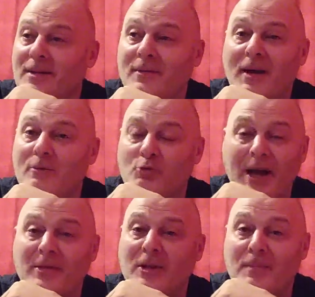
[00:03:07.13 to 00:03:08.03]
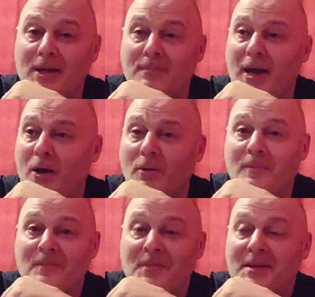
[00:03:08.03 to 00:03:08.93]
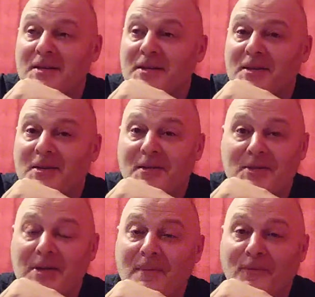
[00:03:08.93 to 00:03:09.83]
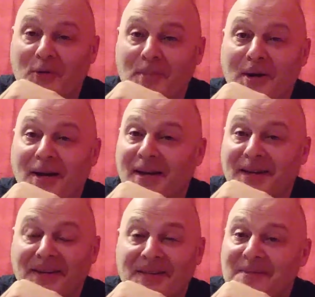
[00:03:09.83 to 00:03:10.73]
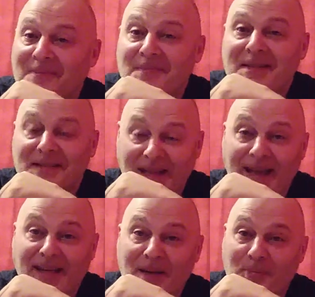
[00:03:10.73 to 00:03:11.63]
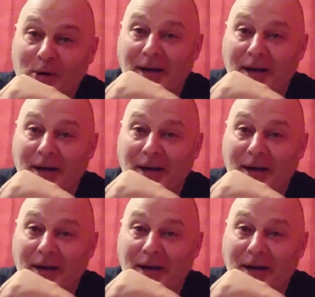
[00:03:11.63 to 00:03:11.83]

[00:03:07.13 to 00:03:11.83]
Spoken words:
A random email sent from Danny